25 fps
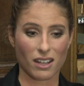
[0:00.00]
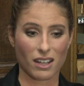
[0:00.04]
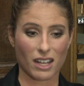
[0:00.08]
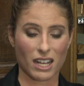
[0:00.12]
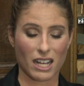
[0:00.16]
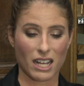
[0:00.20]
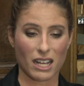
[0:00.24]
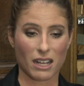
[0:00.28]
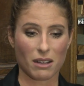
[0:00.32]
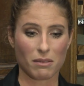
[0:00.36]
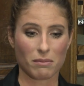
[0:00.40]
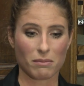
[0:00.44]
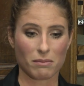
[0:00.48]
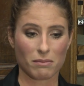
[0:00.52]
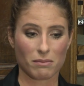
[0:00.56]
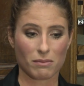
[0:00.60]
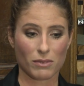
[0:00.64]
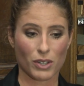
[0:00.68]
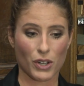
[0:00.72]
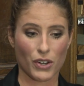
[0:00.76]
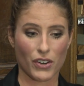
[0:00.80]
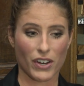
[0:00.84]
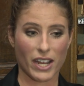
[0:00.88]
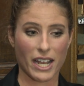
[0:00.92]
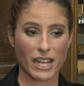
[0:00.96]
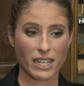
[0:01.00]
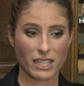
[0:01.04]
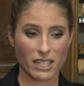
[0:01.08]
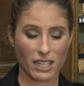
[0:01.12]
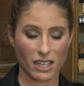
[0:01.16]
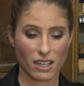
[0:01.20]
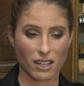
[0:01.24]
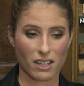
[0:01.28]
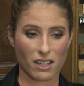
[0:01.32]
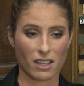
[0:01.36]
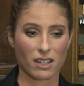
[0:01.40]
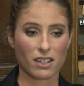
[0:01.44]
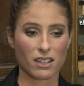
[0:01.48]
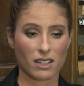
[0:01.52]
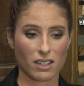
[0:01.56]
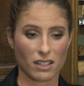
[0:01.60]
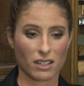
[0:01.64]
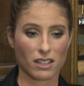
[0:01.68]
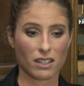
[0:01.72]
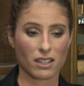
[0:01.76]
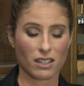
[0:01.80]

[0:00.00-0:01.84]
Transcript: um, creating a